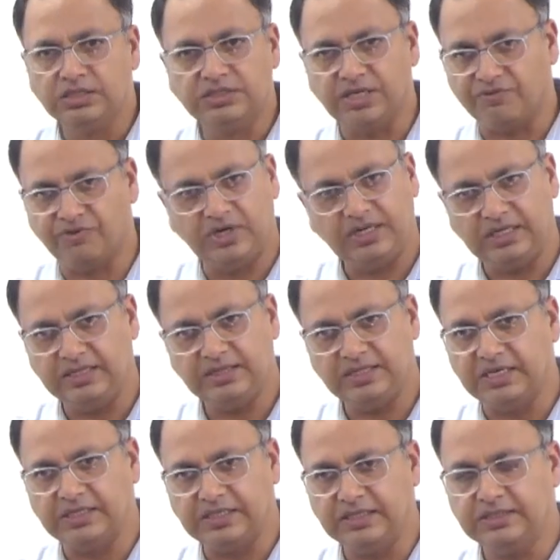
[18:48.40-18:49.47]
17th,
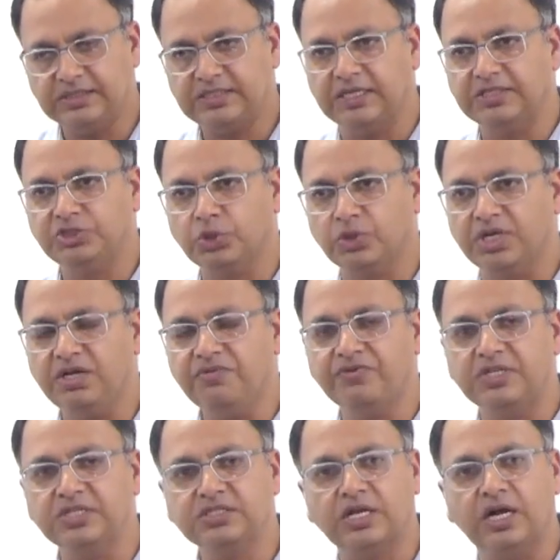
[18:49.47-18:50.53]
18th century,
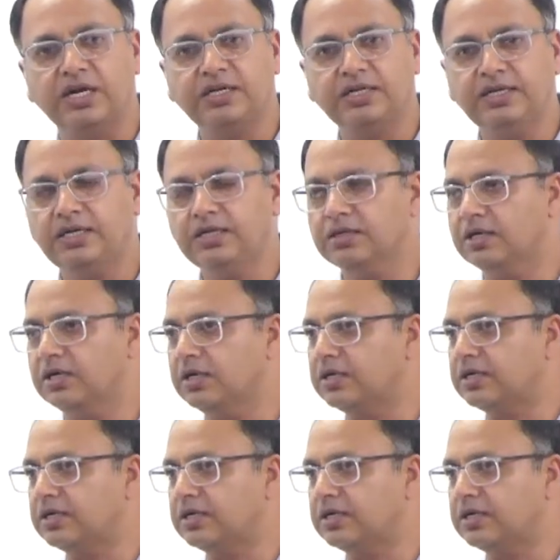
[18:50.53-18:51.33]
we started